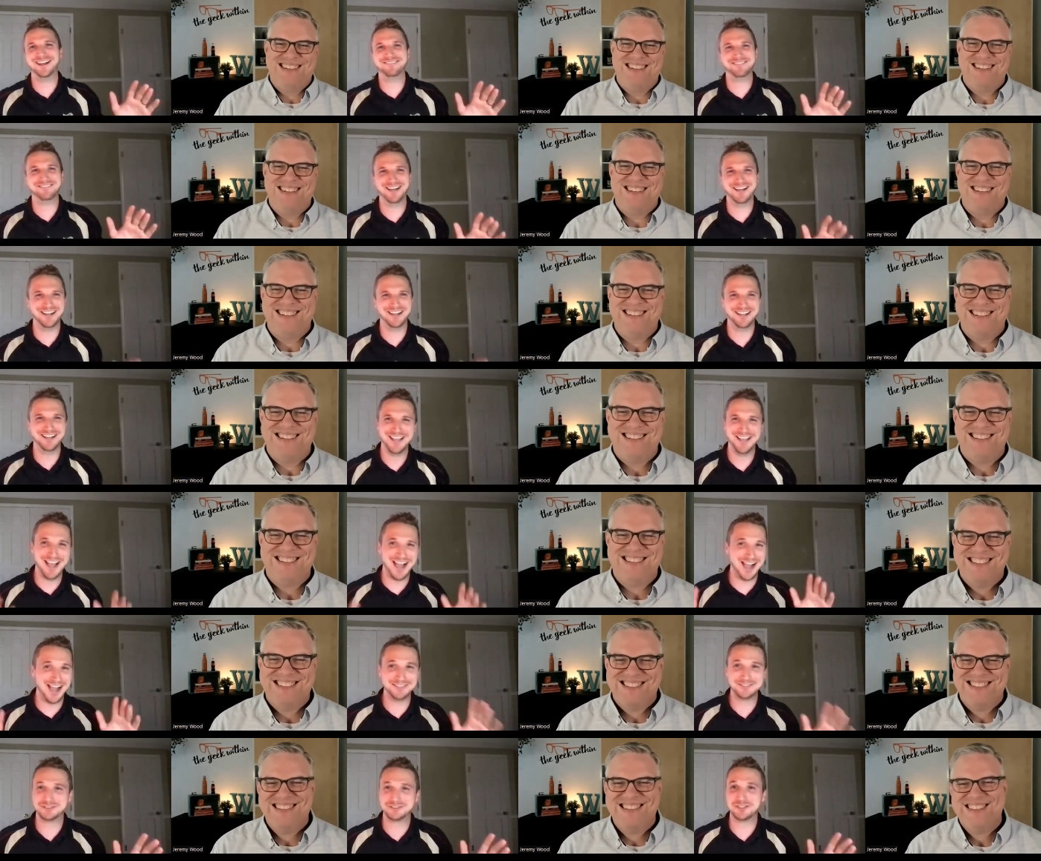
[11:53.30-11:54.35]
Speaker 1: uh,
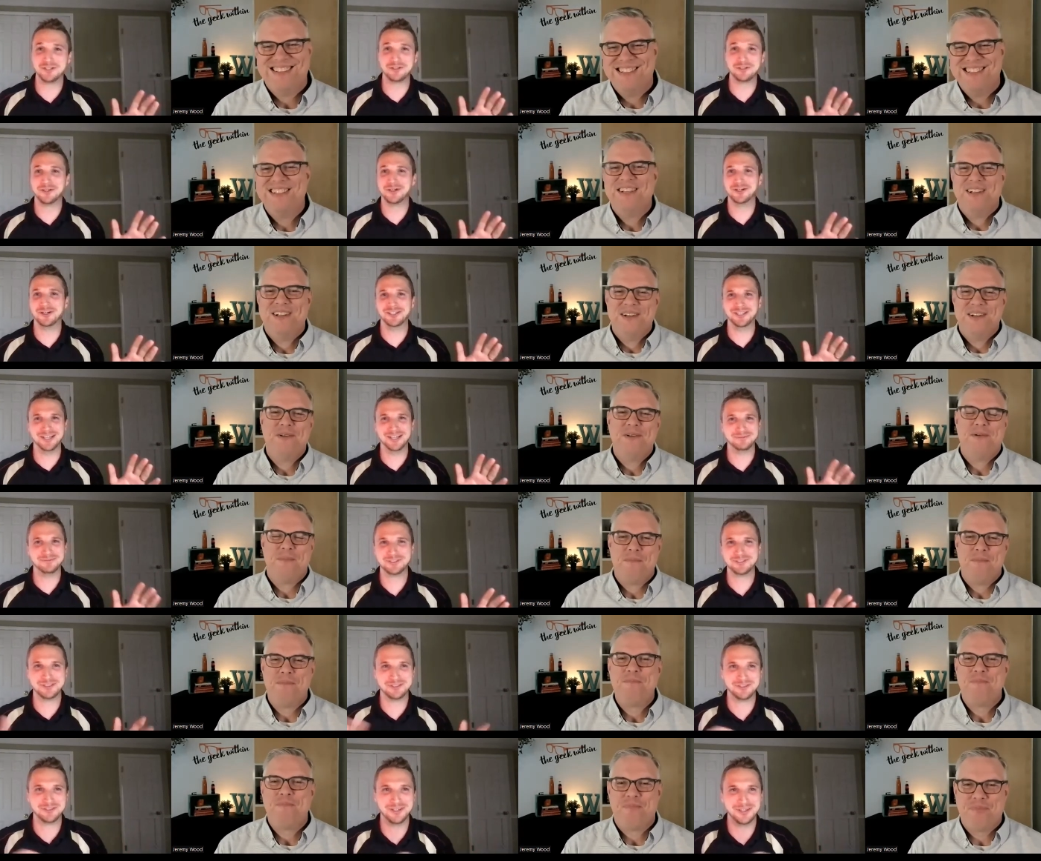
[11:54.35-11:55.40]
I'm still learning. I'm
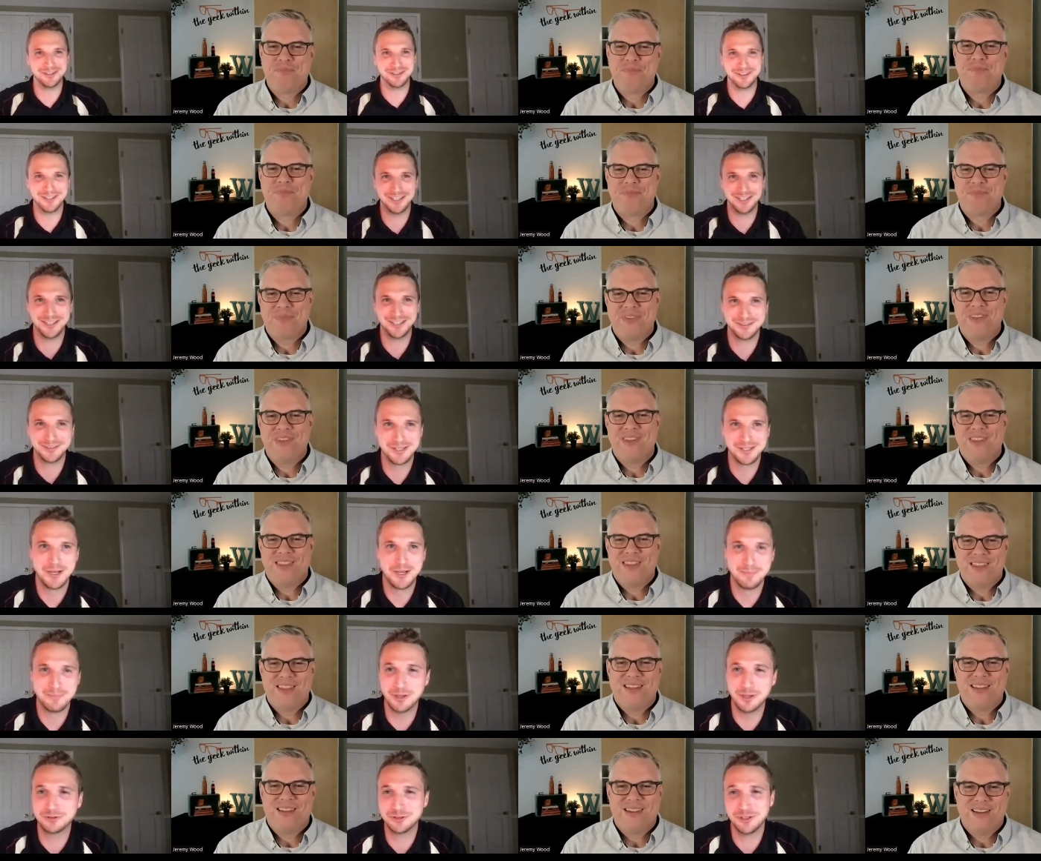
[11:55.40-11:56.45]
still learning the
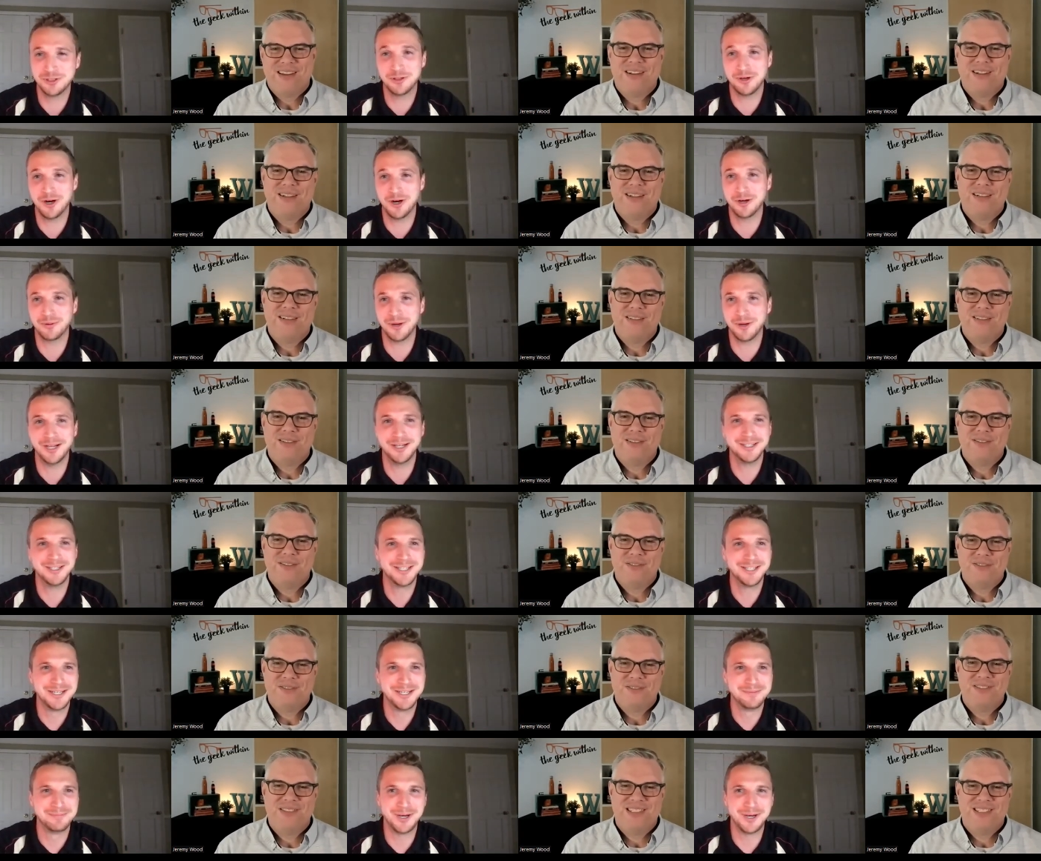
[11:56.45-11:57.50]
mostly the hard way.
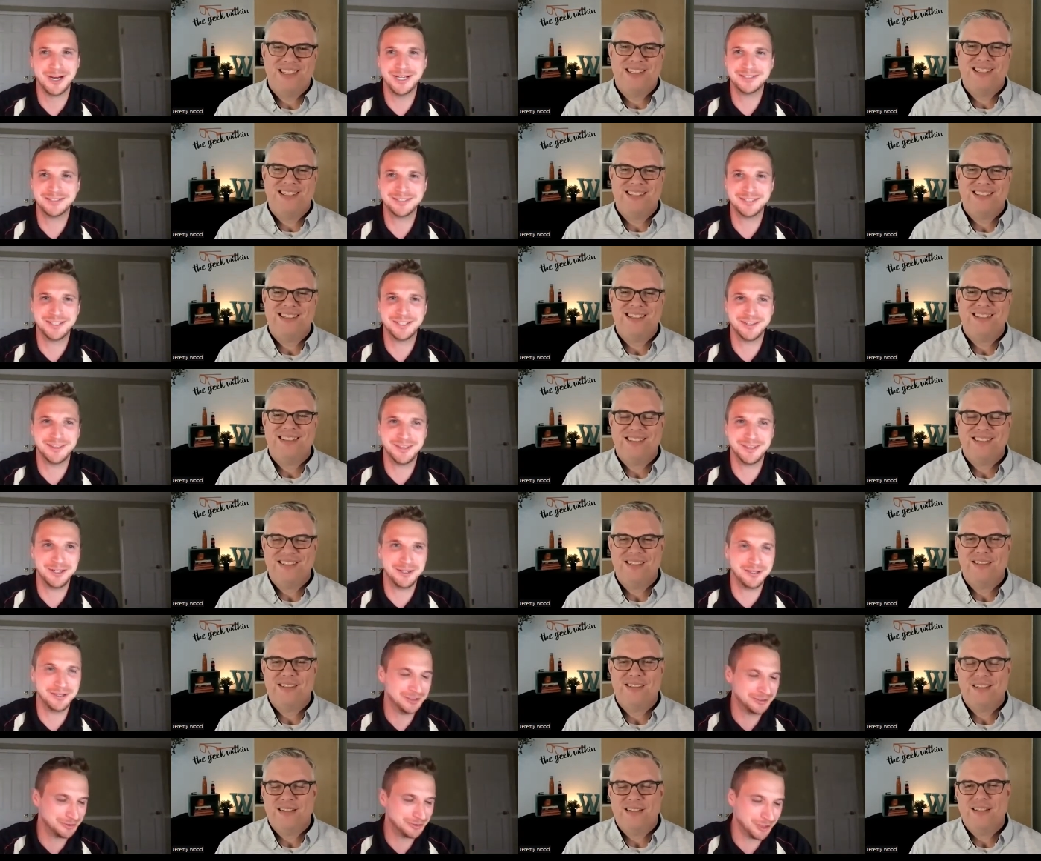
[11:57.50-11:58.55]
But uh, there
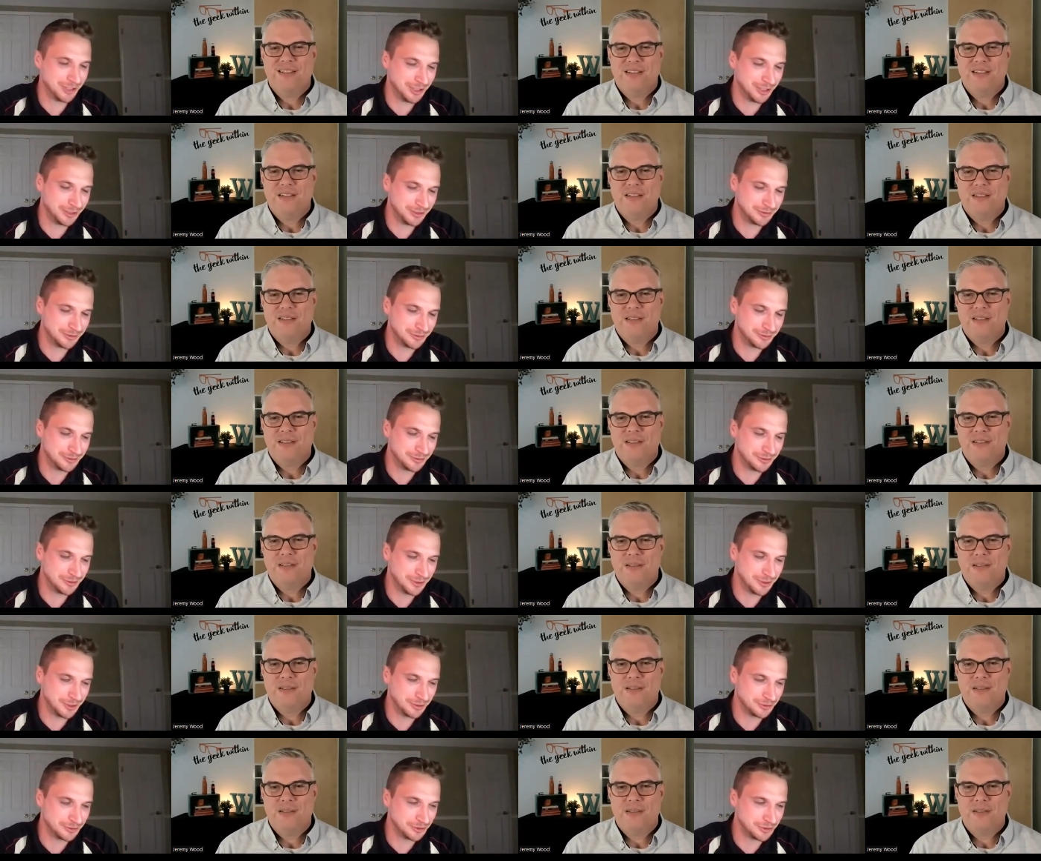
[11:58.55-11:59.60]
is a
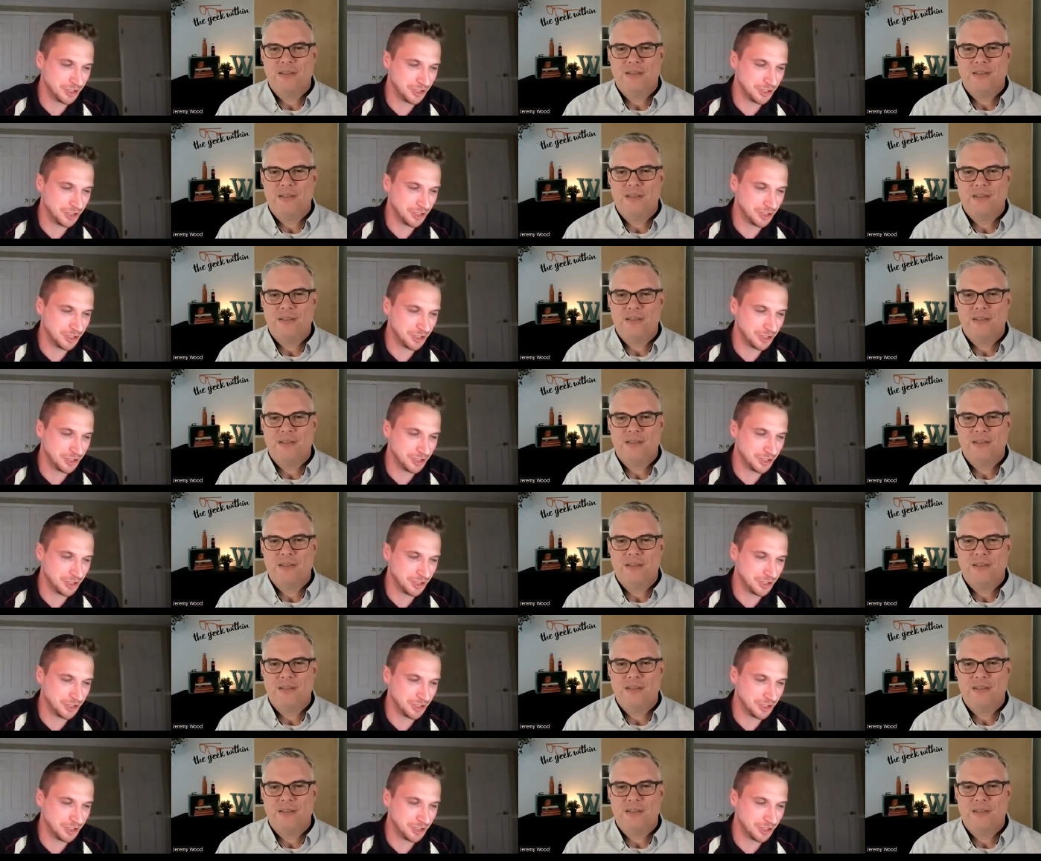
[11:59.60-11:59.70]
there's a